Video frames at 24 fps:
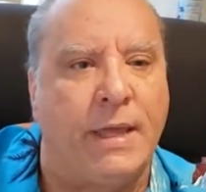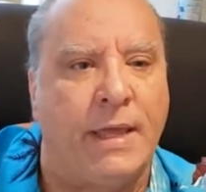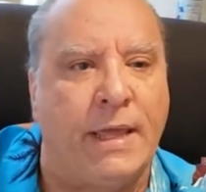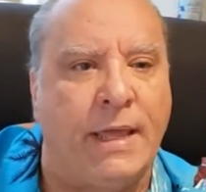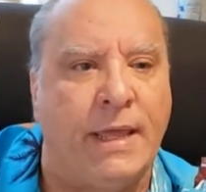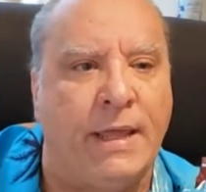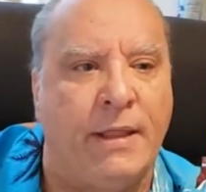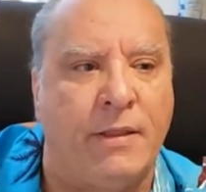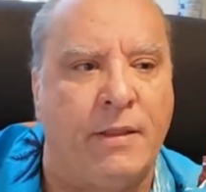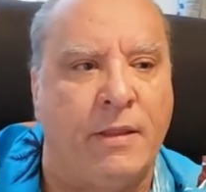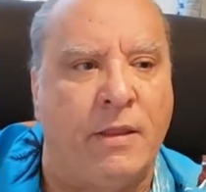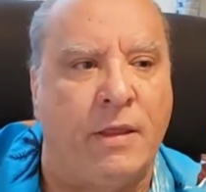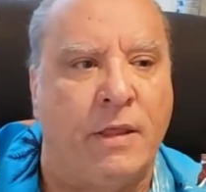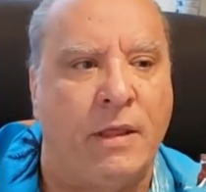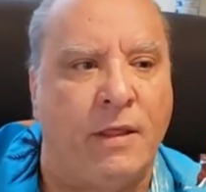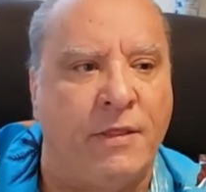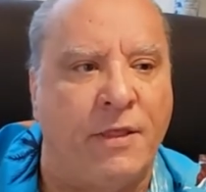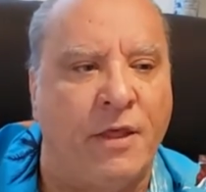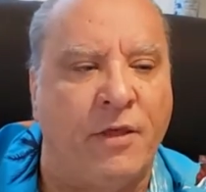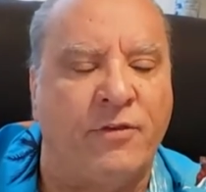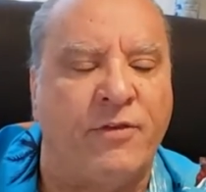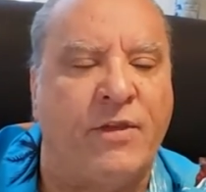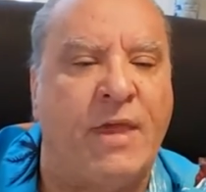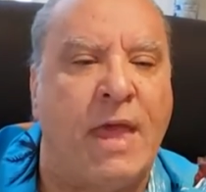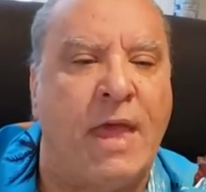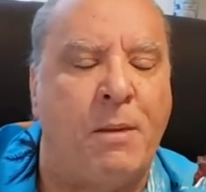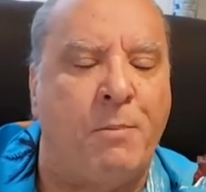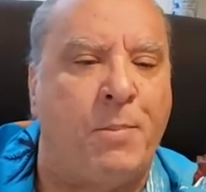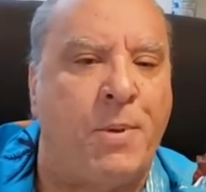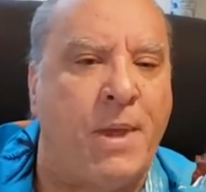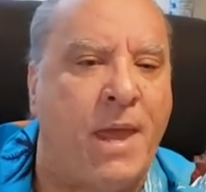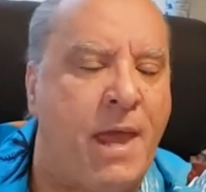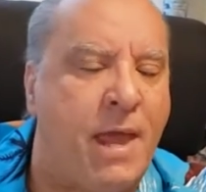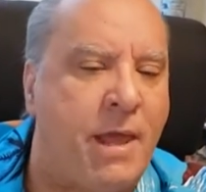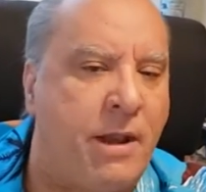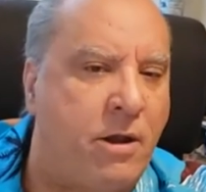in this
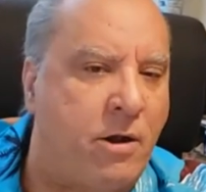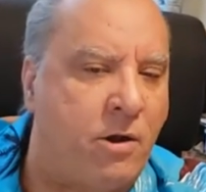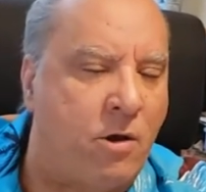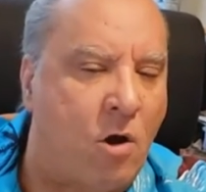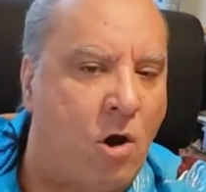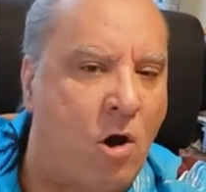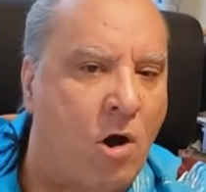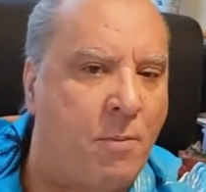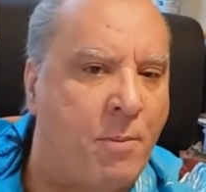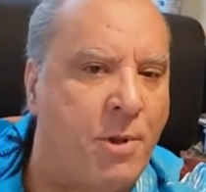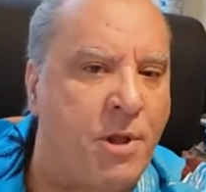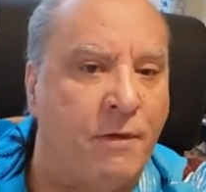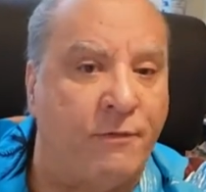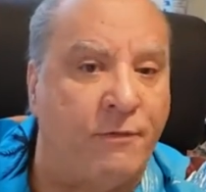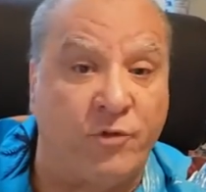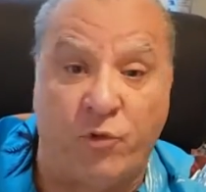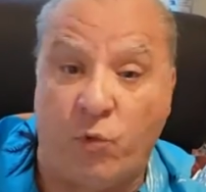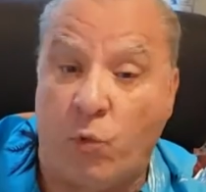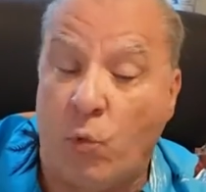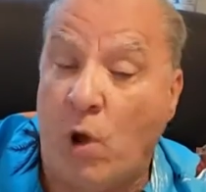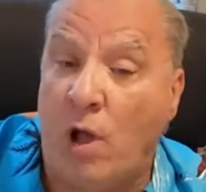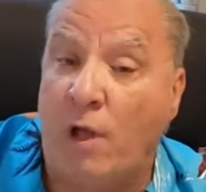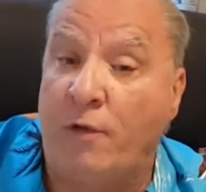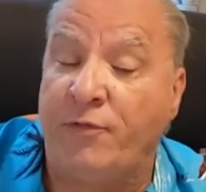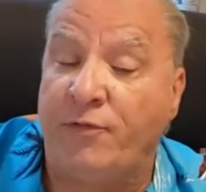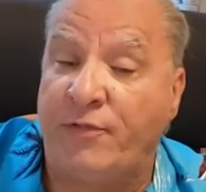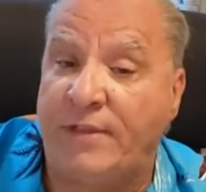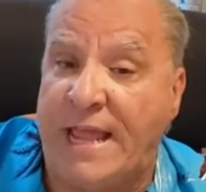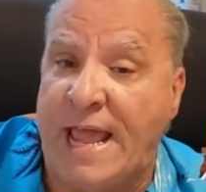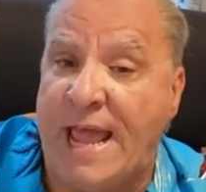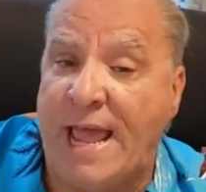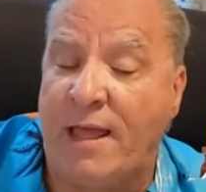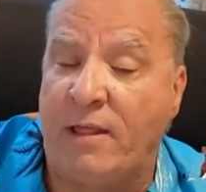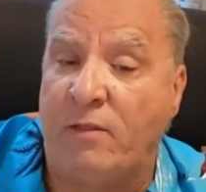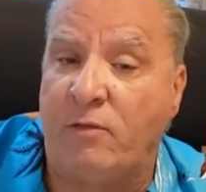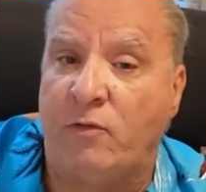campaign, an army of 12
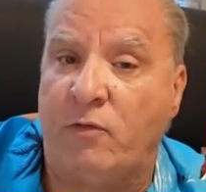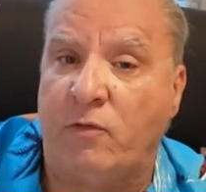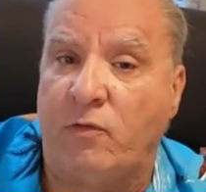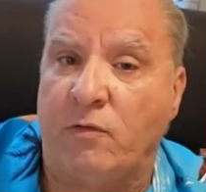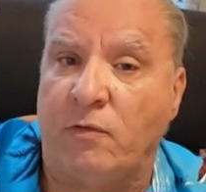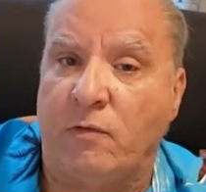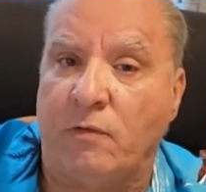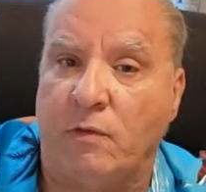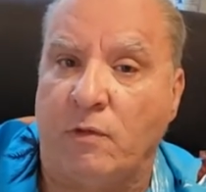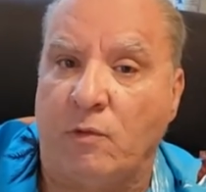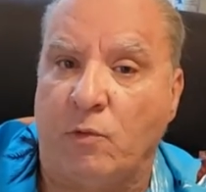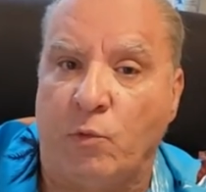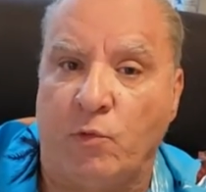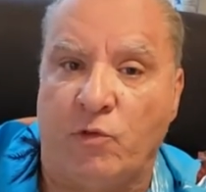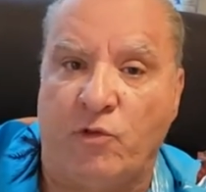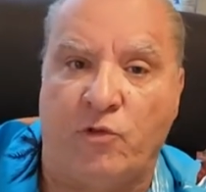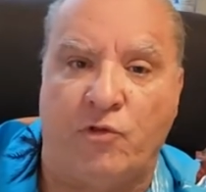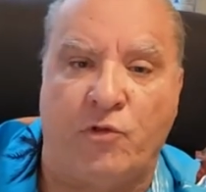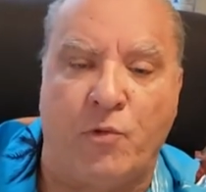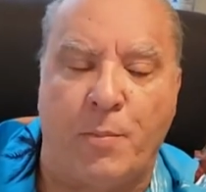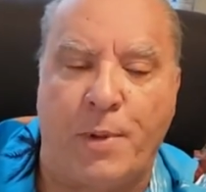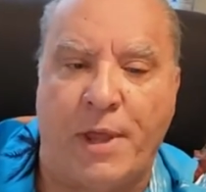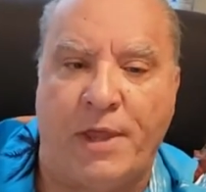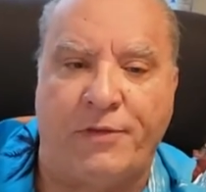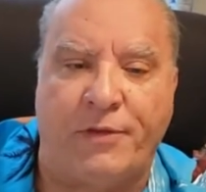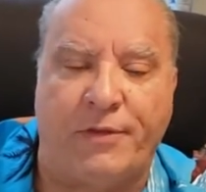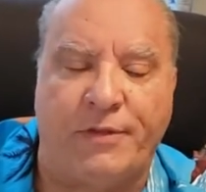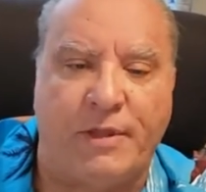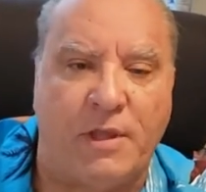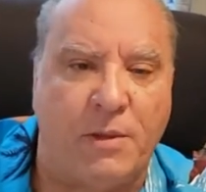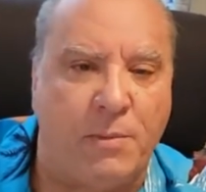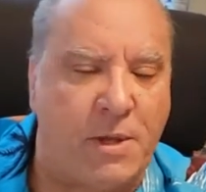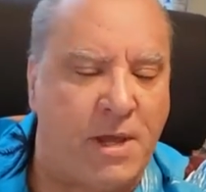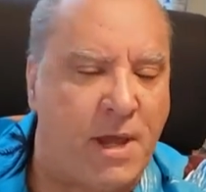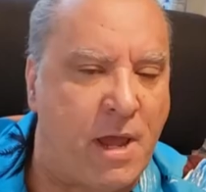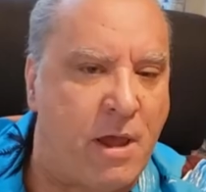stands, which is your basic
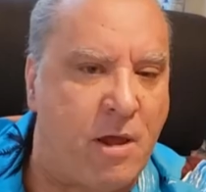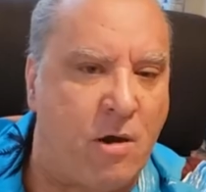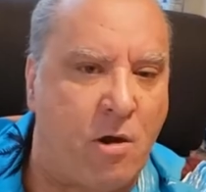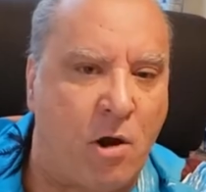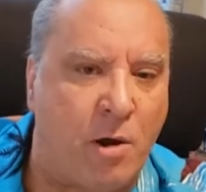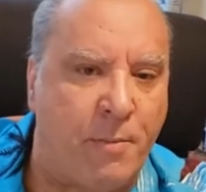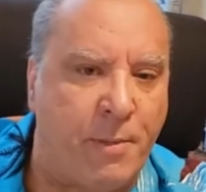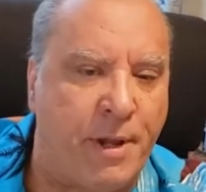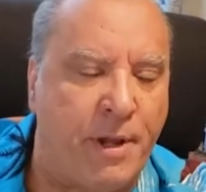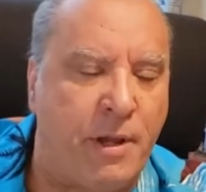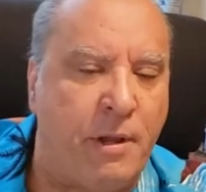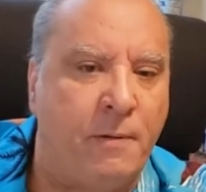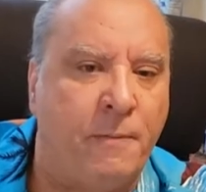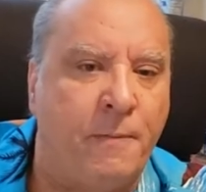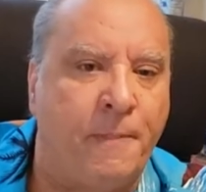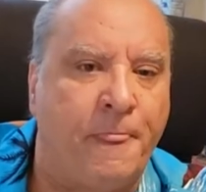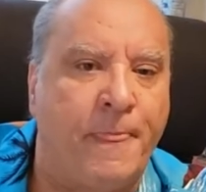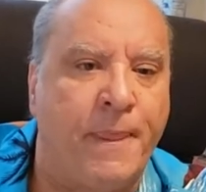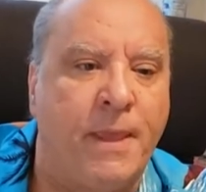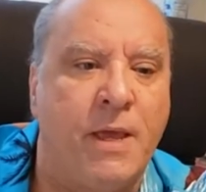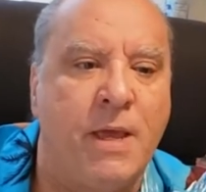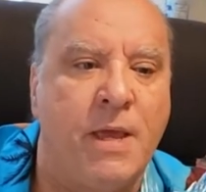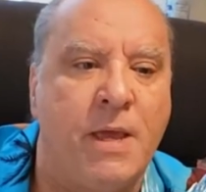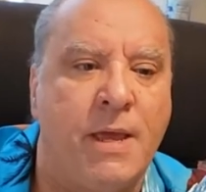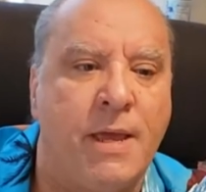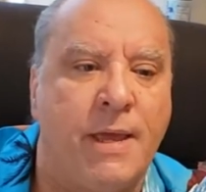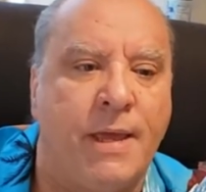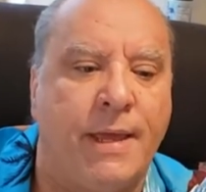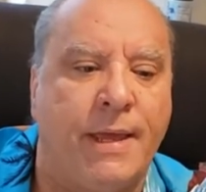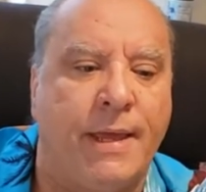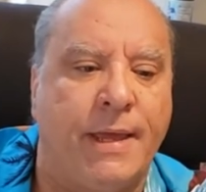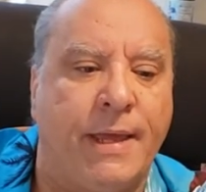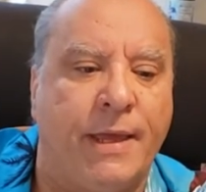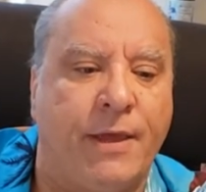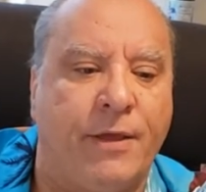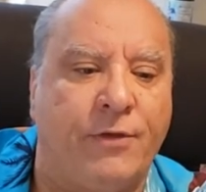DBA army,
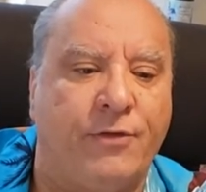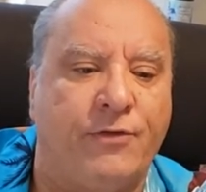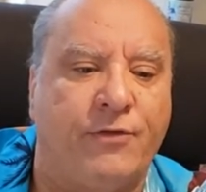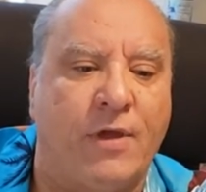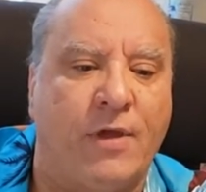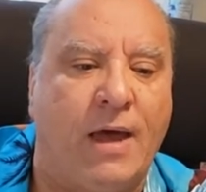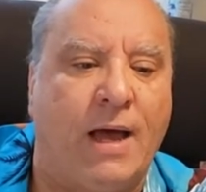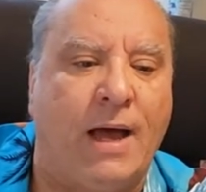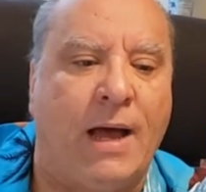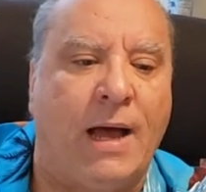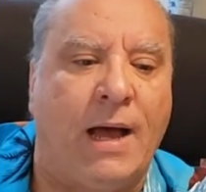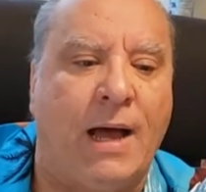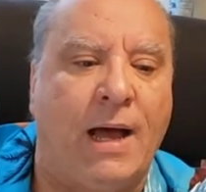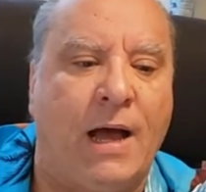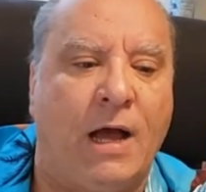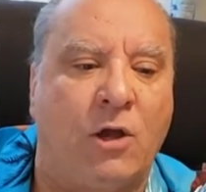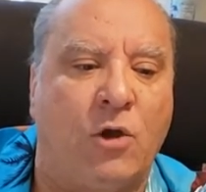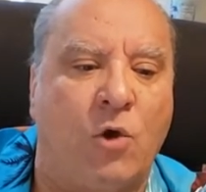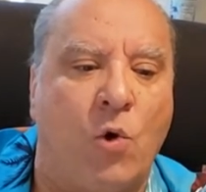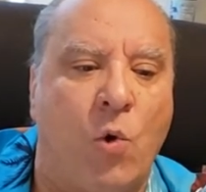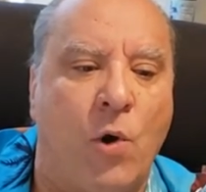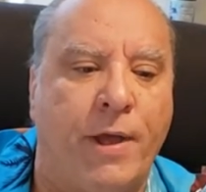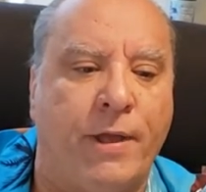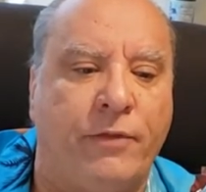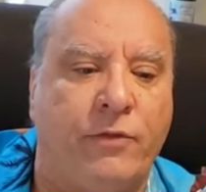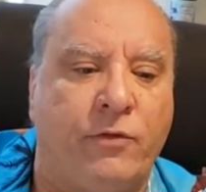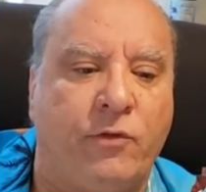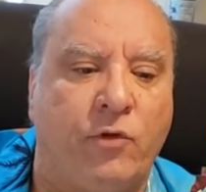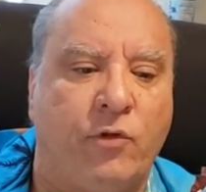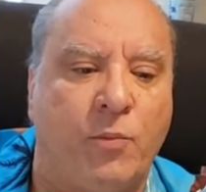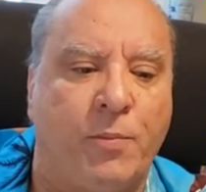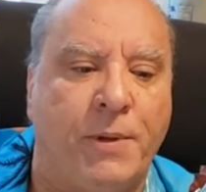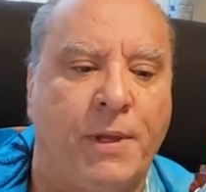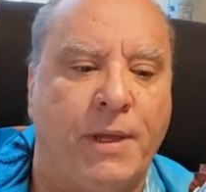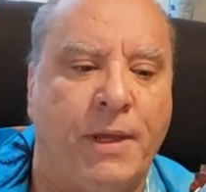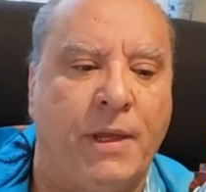is going
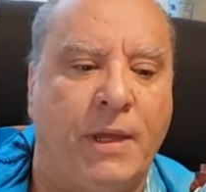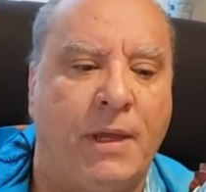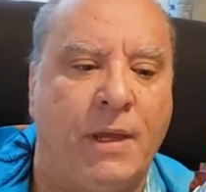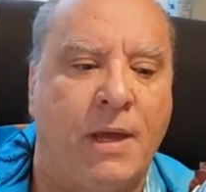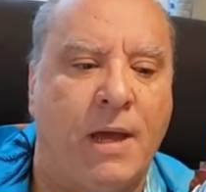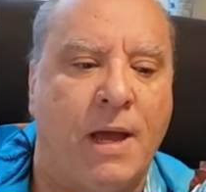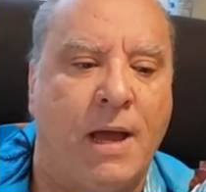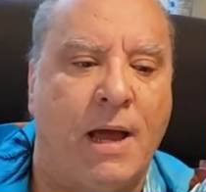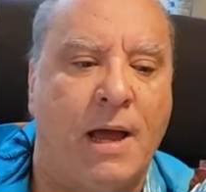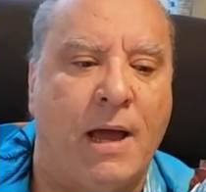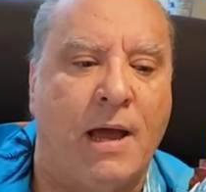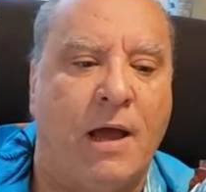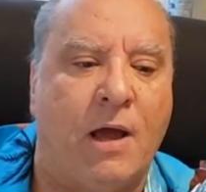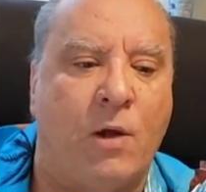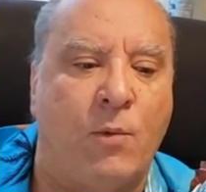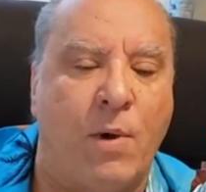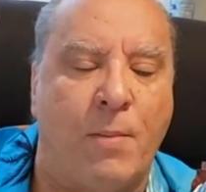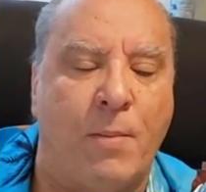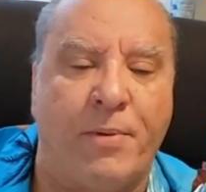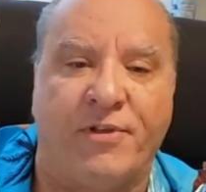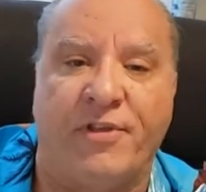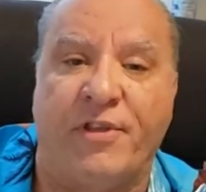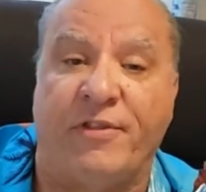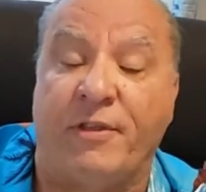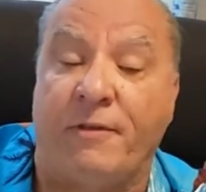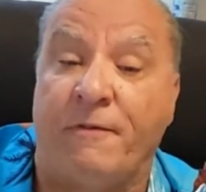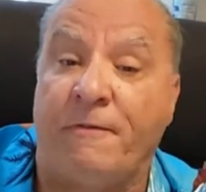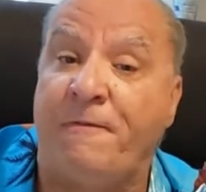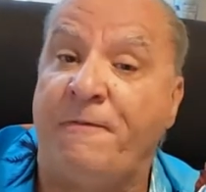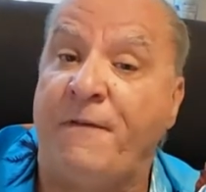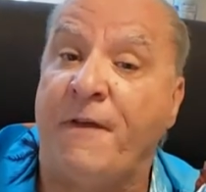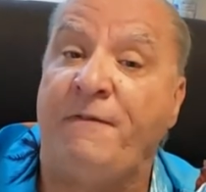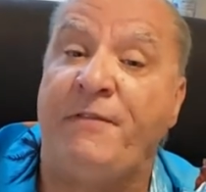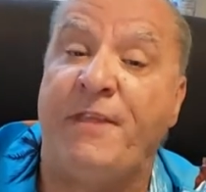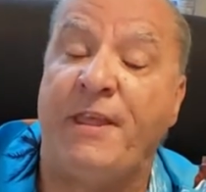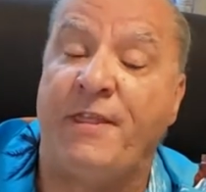to be representing
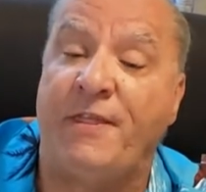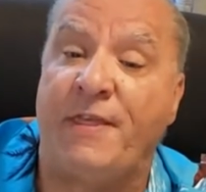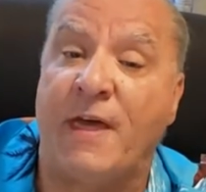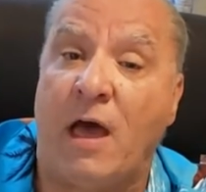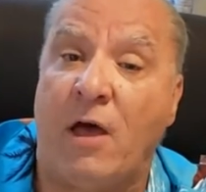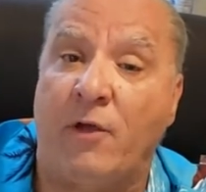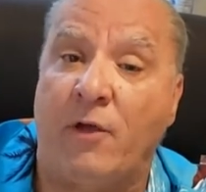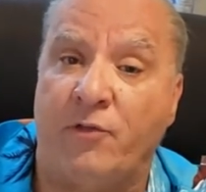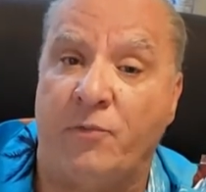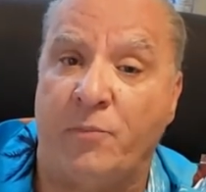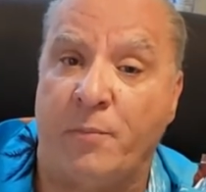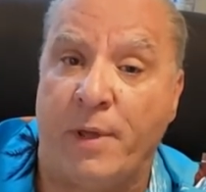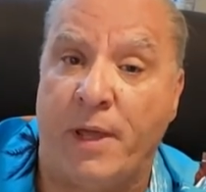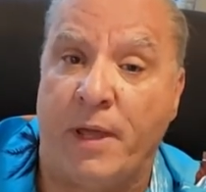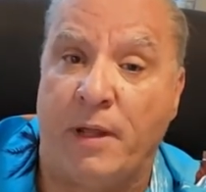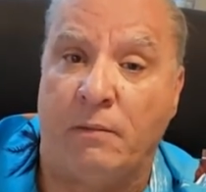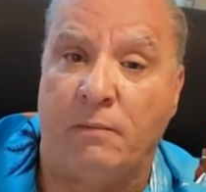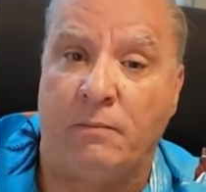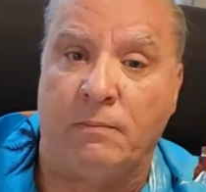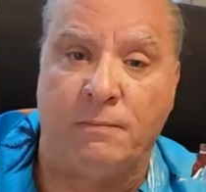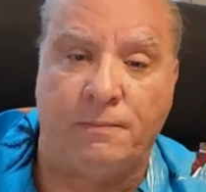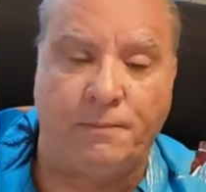50,000 men.